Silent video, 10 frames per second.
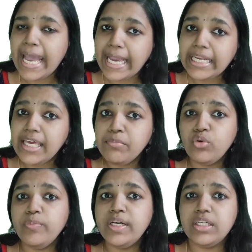Any
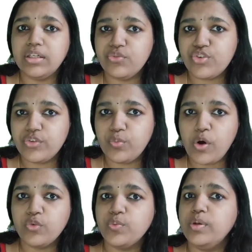movement is
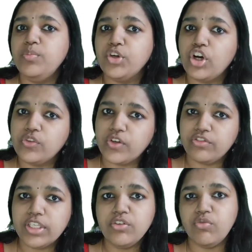responsible because
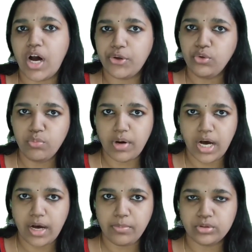of the Vayu
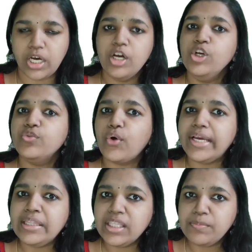Mahabhuta. So
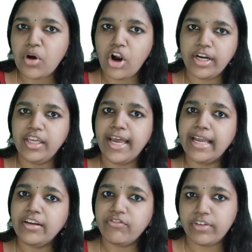in the body,
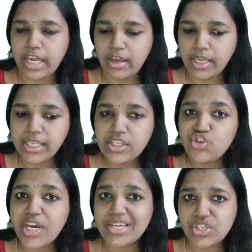any
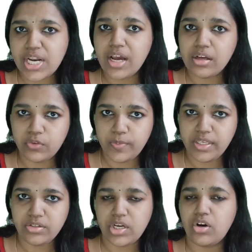cheshta is
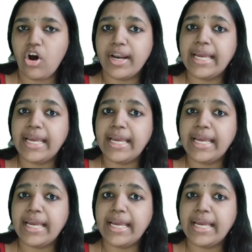being done, or